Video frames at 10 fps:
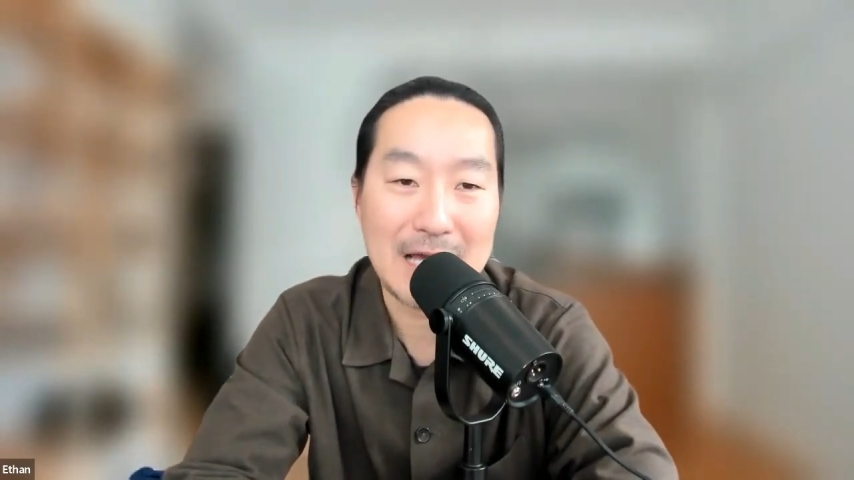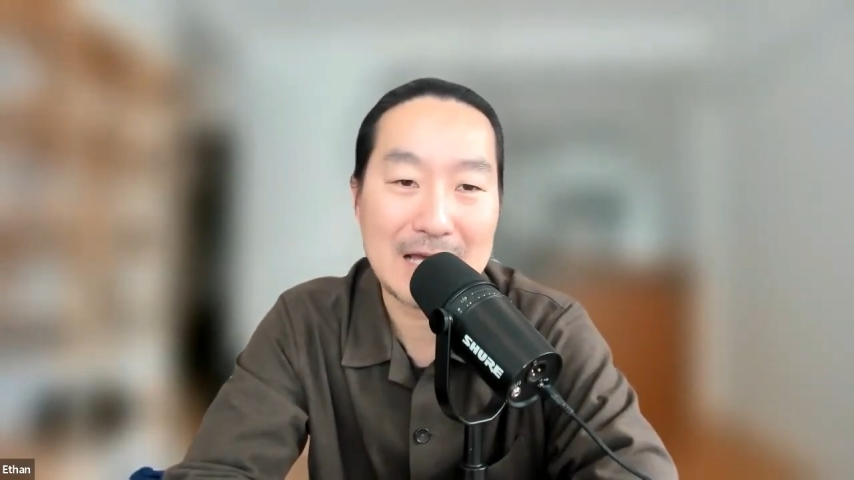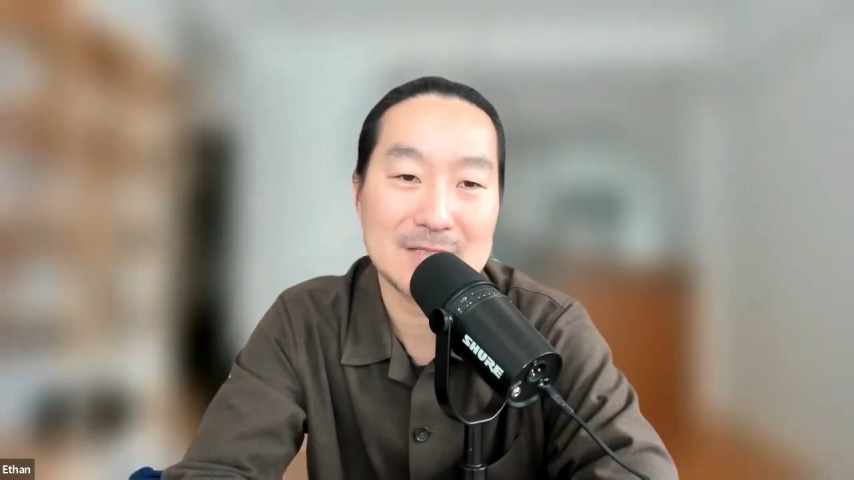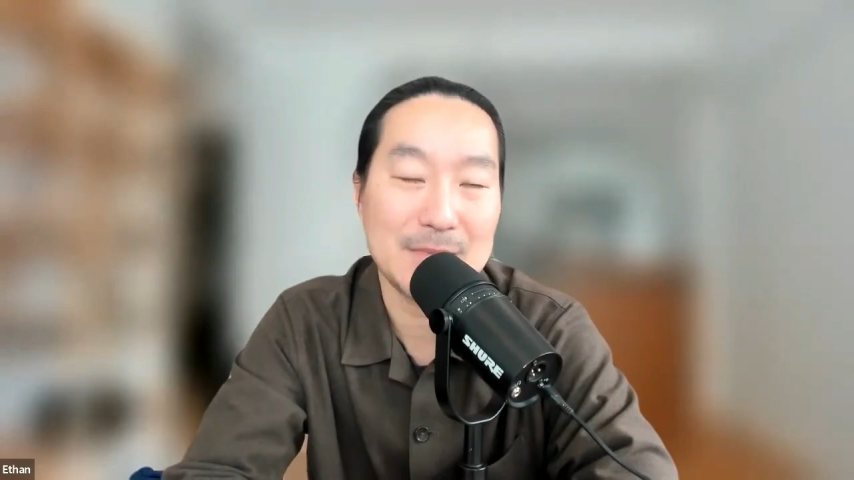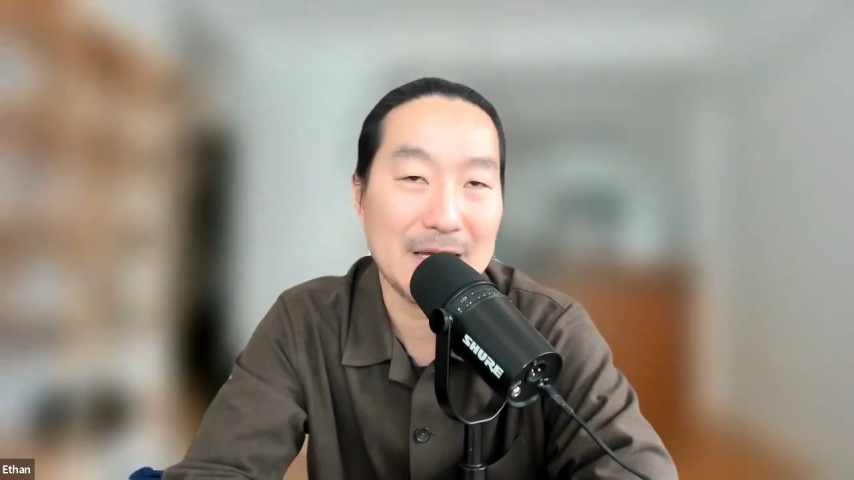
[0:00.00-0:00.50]

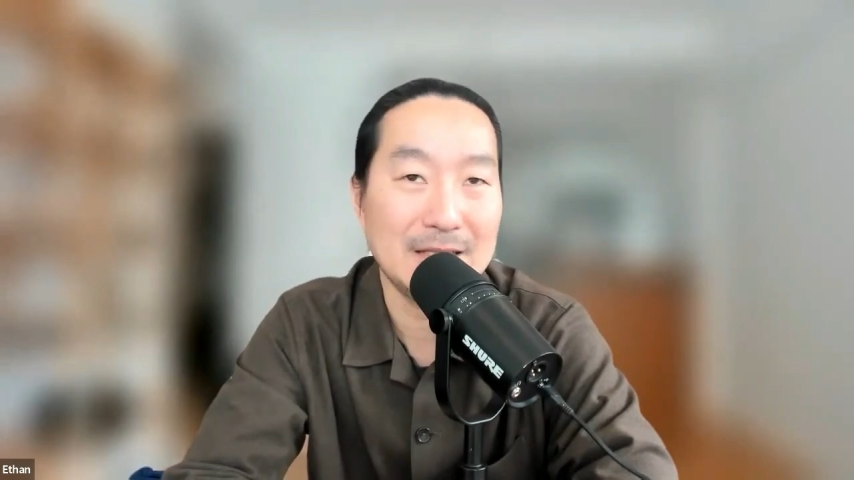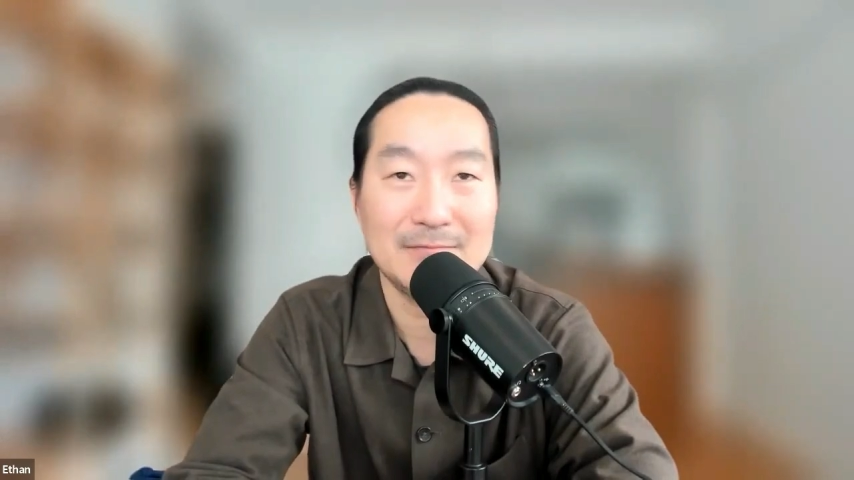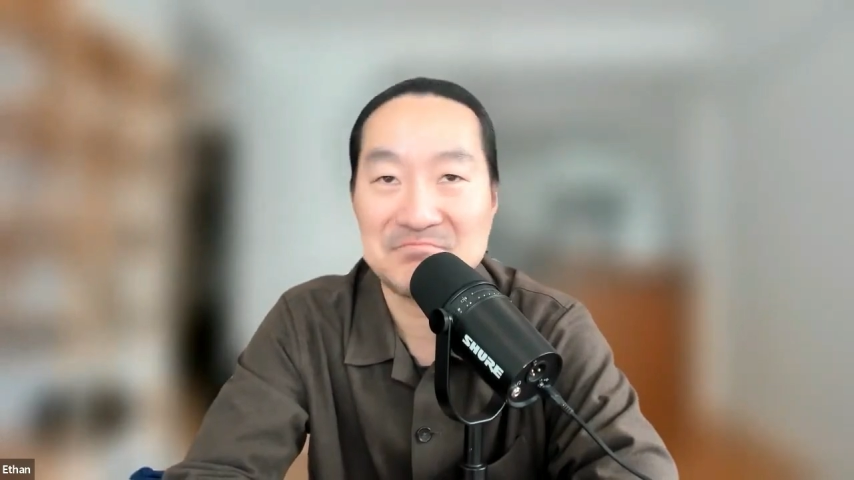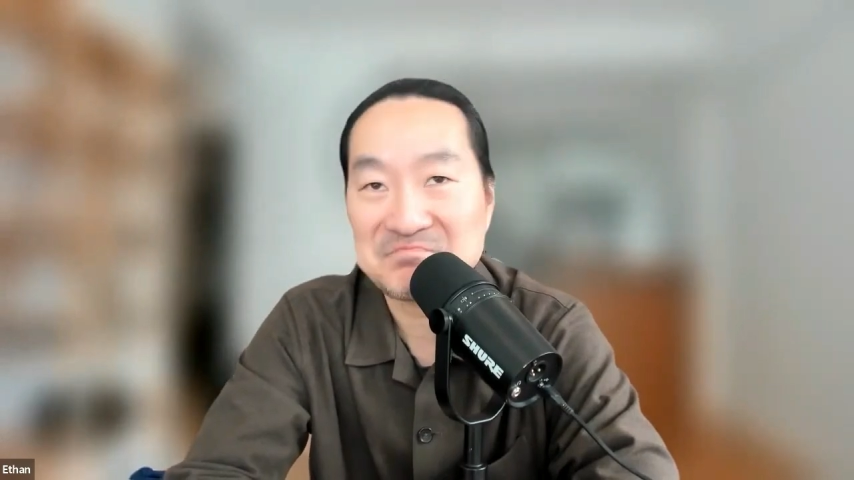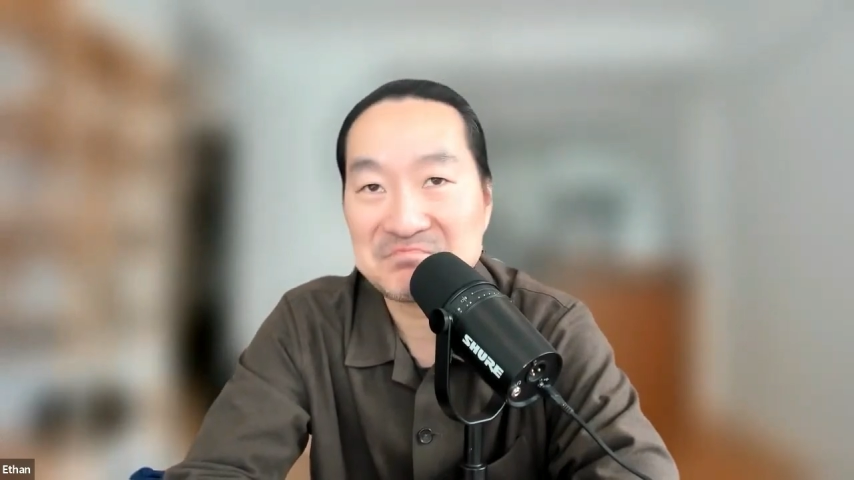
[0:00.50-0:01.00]
ad
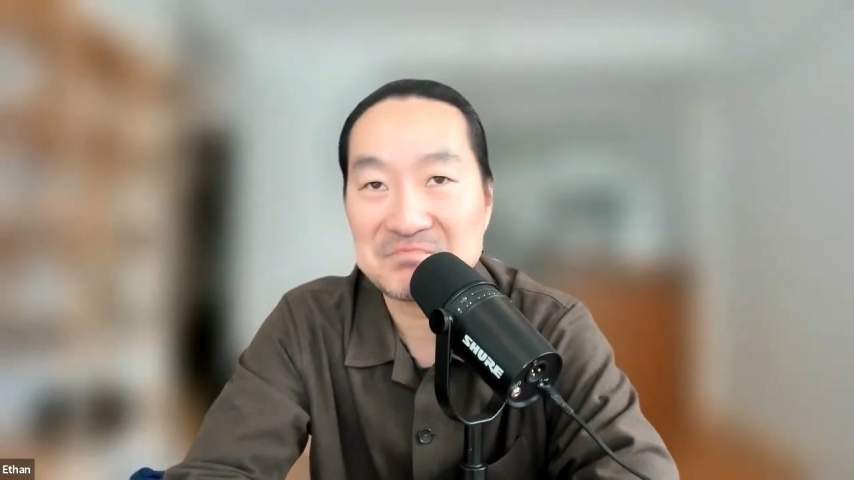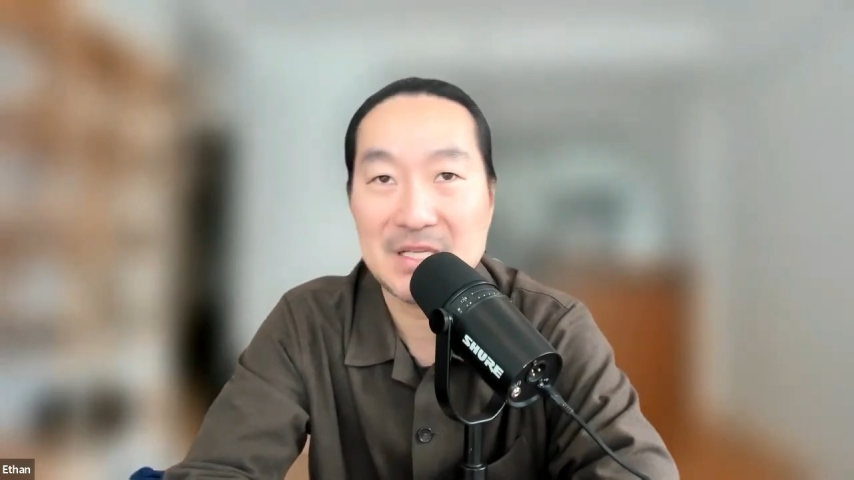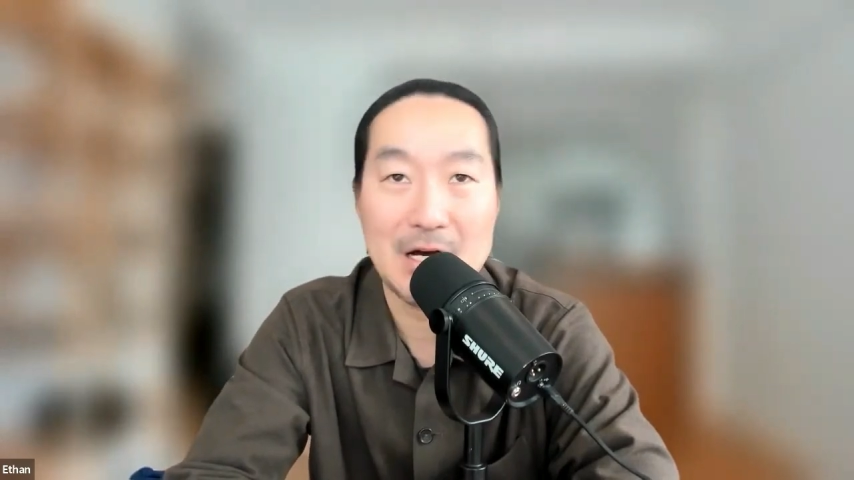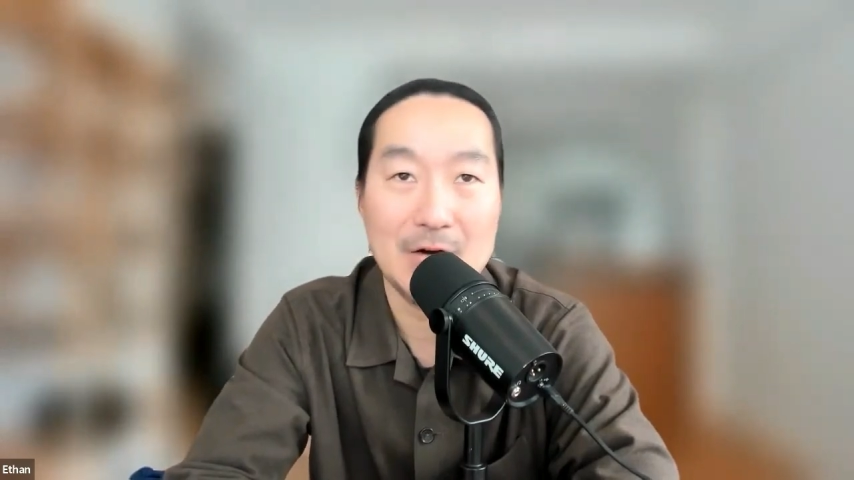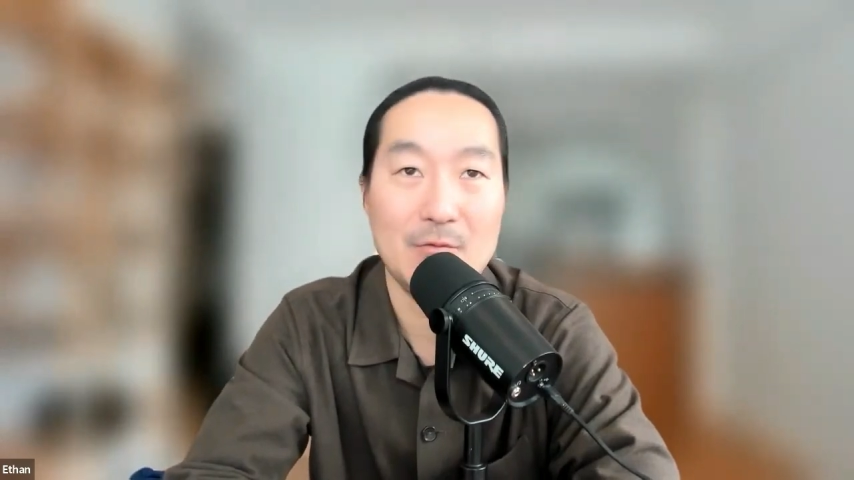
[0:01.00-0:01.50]
spend,
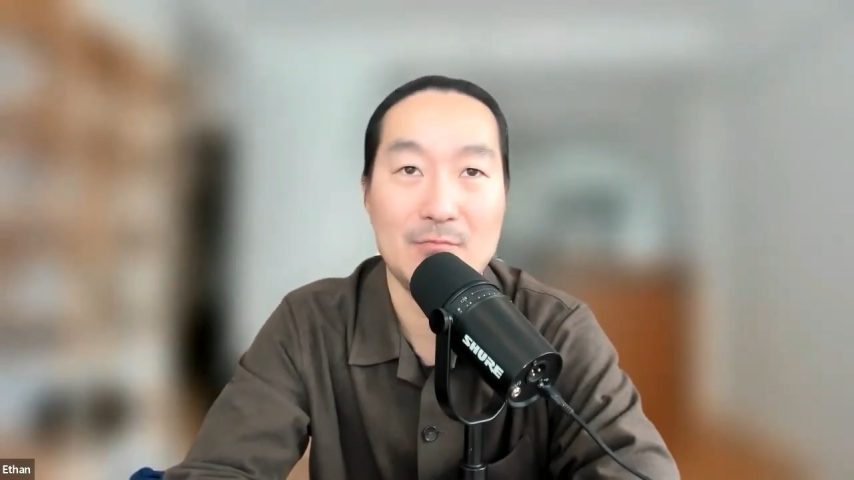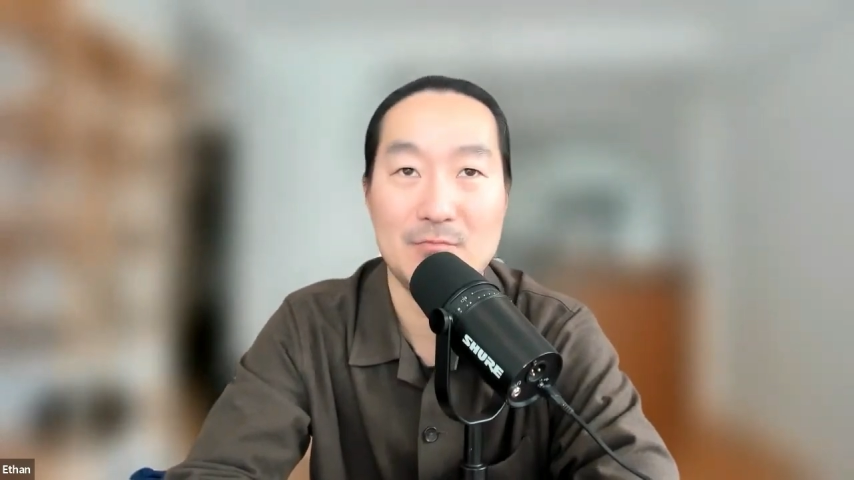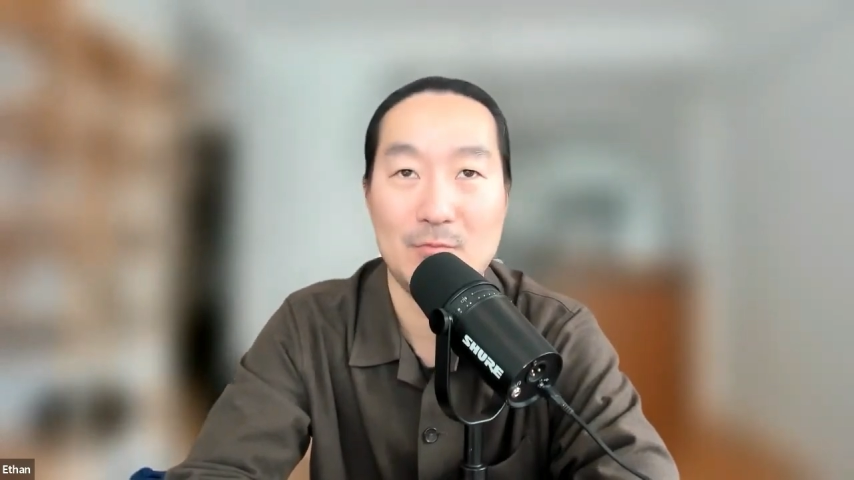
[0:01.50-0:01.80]
you know,